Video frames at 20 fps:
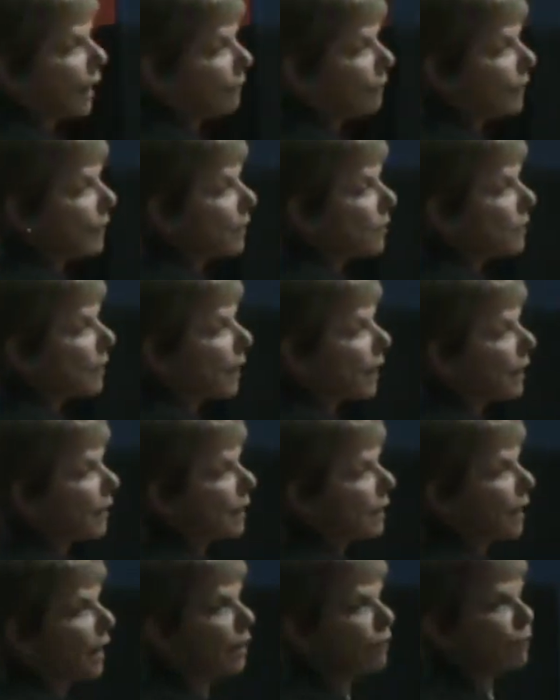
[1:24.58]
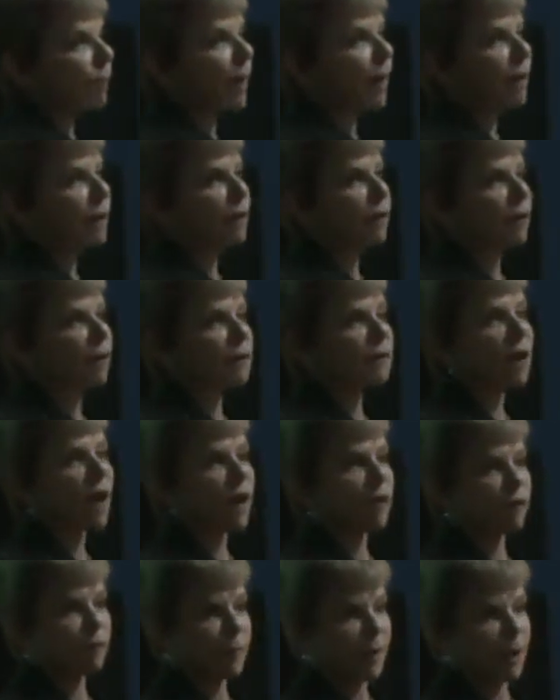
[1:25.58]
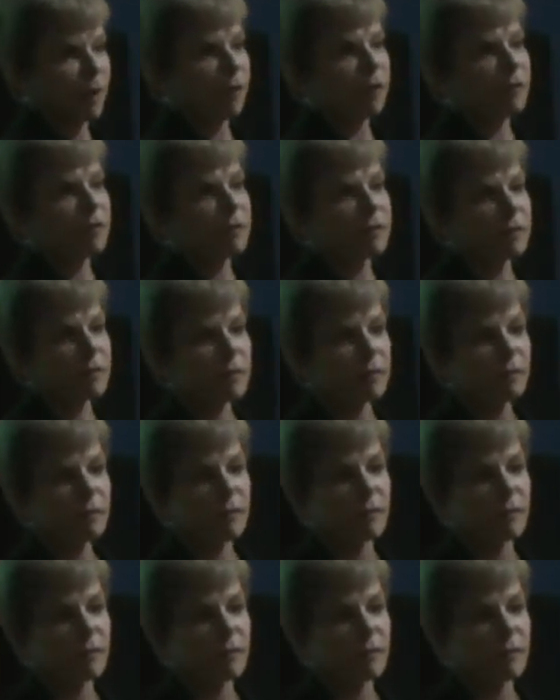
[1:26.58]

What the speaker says: I feel like I've met a lot of parents